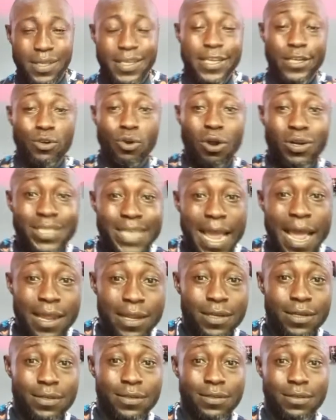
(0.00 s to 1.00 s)
In
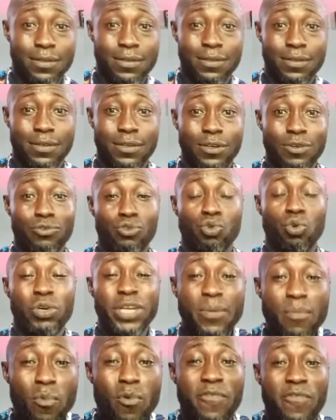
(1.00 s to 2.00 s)
order to
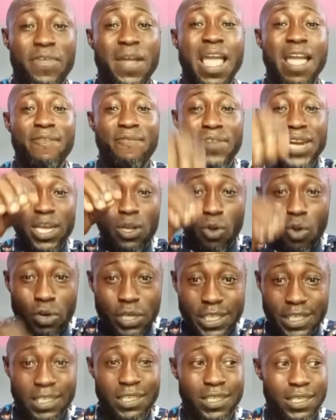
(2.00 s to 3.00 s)
remove every
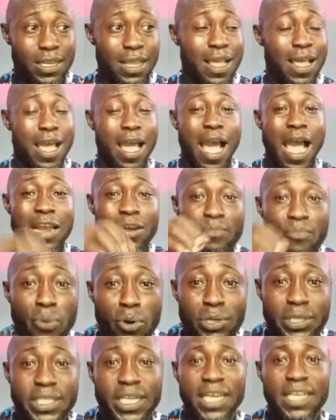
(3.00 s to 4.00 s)
curses and
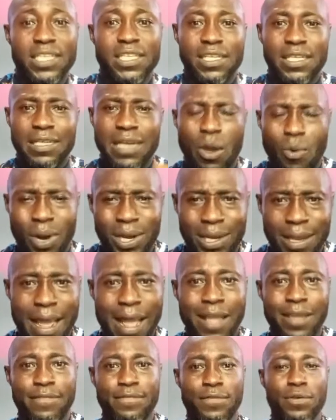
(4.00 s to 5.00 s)
bondage in our
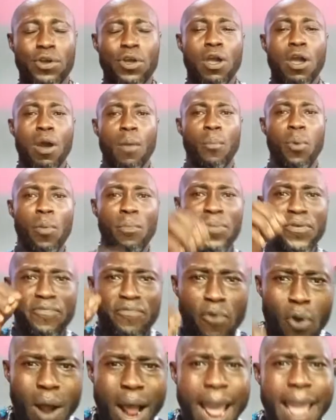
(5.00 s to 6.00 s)
life. But
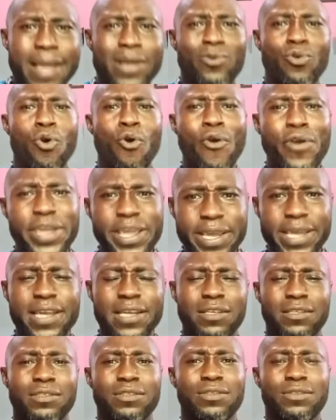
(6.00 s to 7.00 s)
before I go
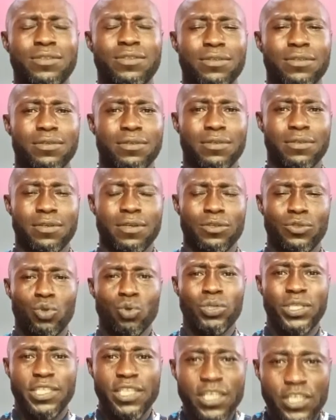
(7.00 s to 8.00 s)
in
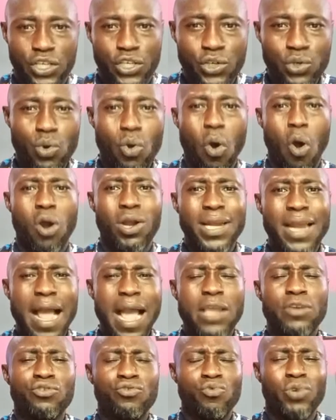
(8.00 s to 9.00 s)
to teach you on
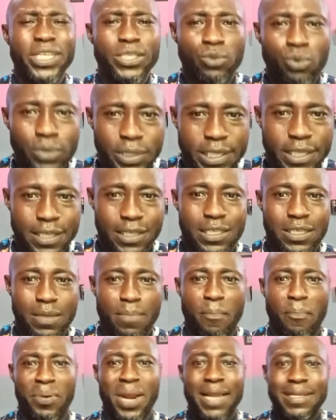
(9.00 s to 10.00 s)
how you will do this
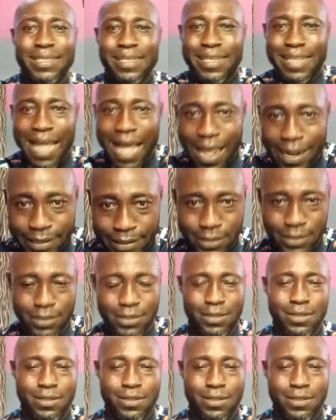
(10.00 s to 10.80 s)
practically,